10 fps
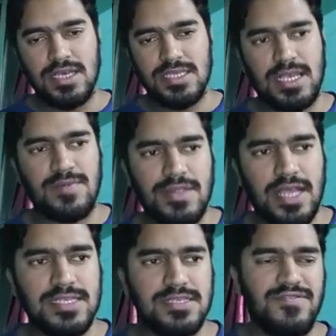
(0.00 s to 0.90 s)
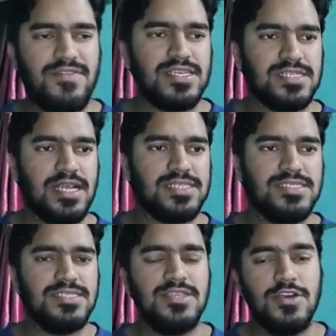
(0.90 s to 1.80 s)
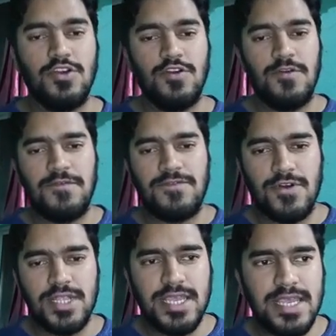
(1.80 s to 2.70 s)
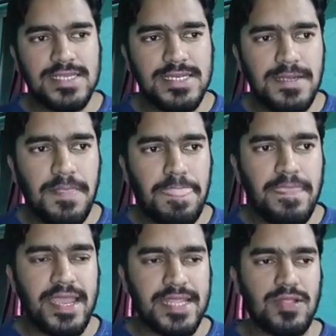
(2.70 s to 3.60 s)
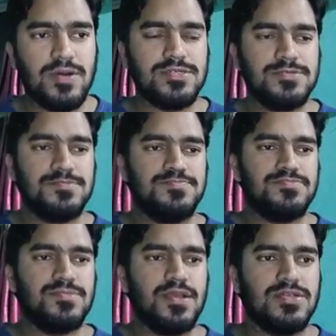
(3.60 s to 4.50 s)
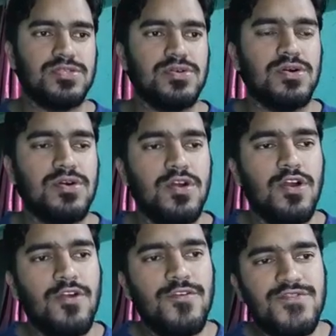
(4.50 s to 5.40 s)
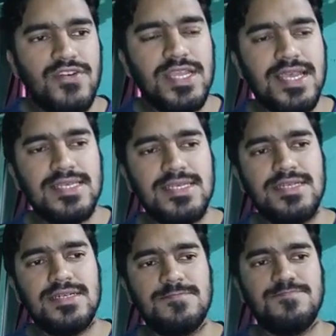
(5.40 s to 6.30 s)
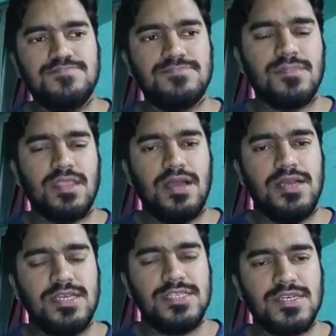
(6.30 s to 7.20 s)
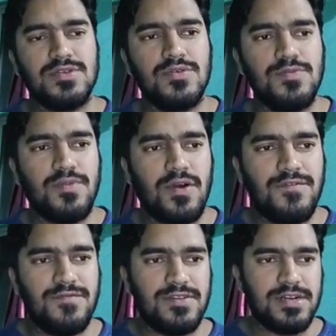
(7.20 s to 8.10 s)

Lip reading: subclasses. The first class is folic acid analog. So folic acid is a group of